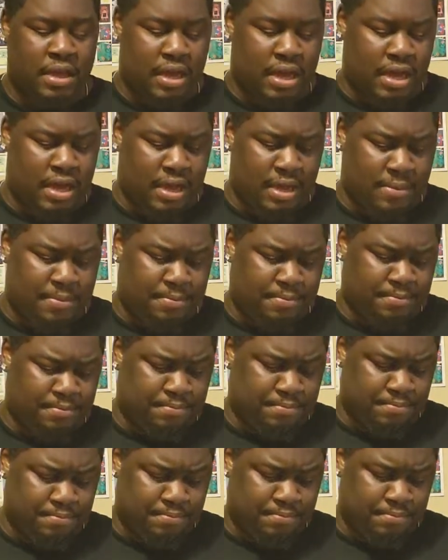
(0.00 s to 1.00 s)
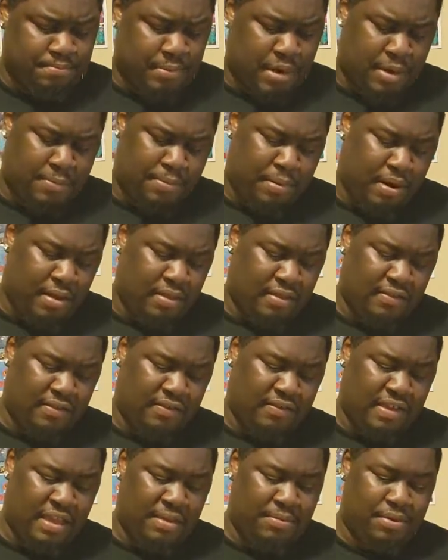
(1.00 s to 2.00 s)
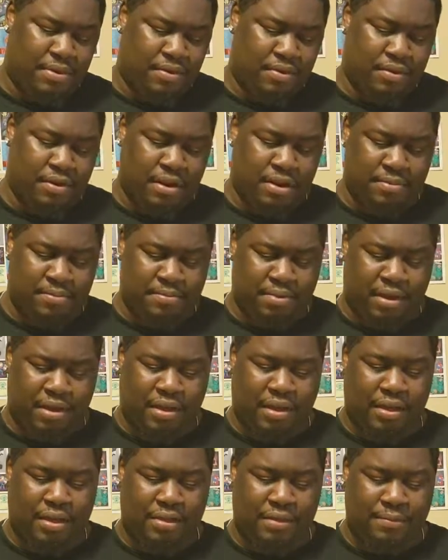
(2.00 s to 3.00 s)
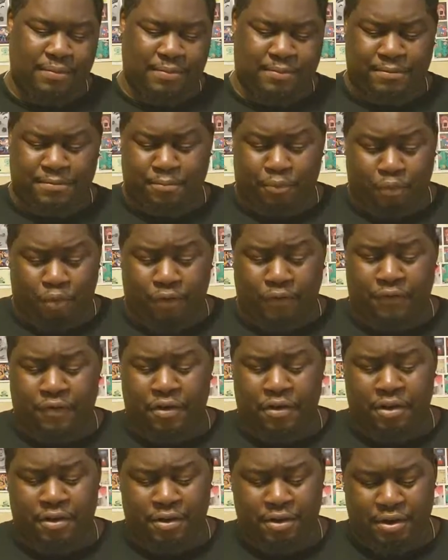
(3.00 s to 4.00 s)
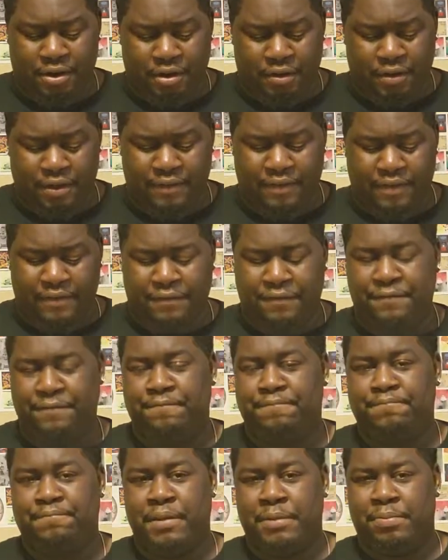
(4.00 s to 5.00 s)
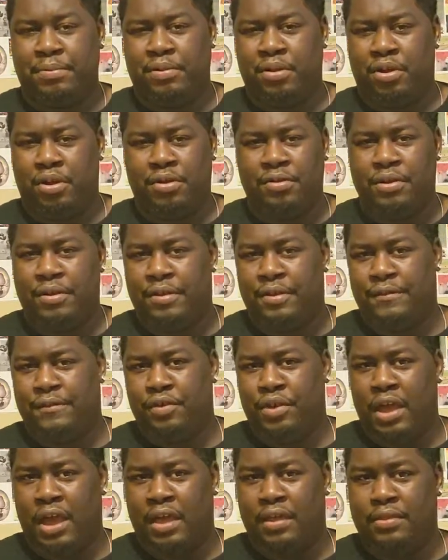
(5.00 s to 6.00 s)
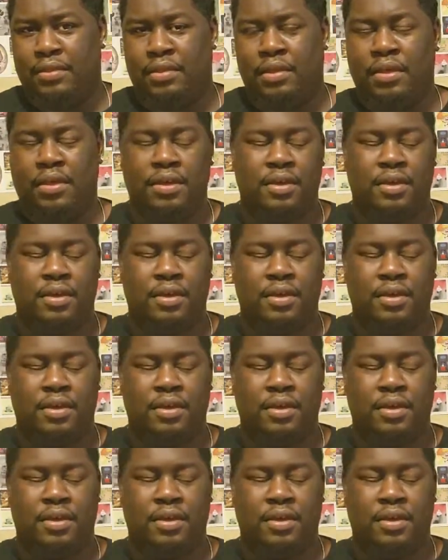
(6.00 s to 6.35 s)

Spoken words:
I'll probably just keep doing it because more for, even if people aren't, if you guys,